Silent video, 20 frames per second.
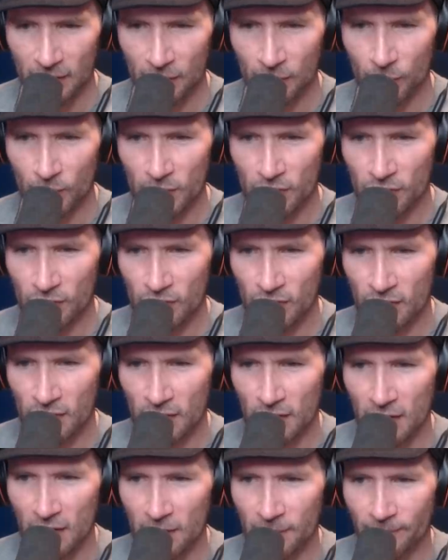we shall
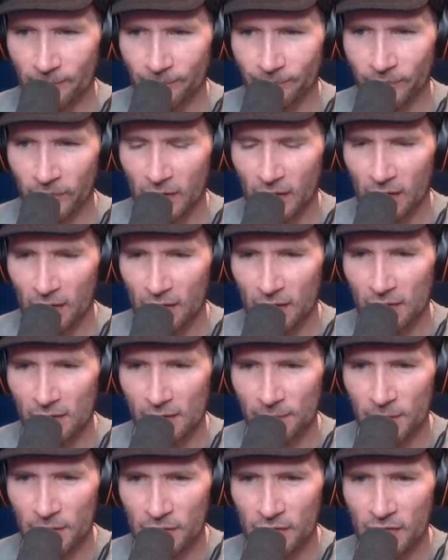see.
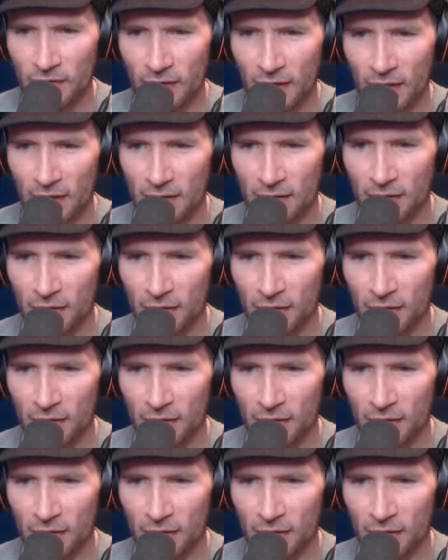Let me just kind